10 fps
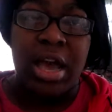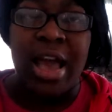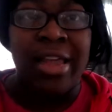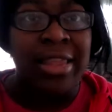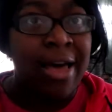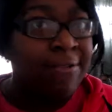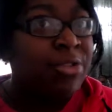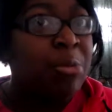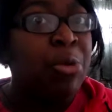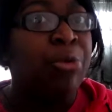I
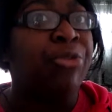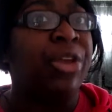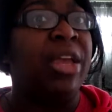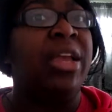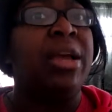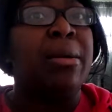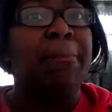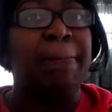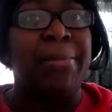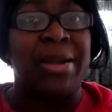love the movie,
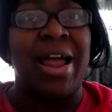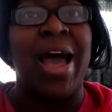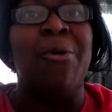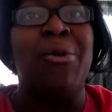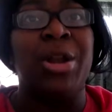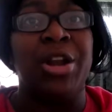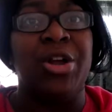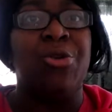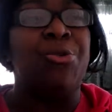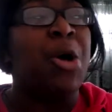but I want to
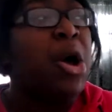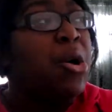know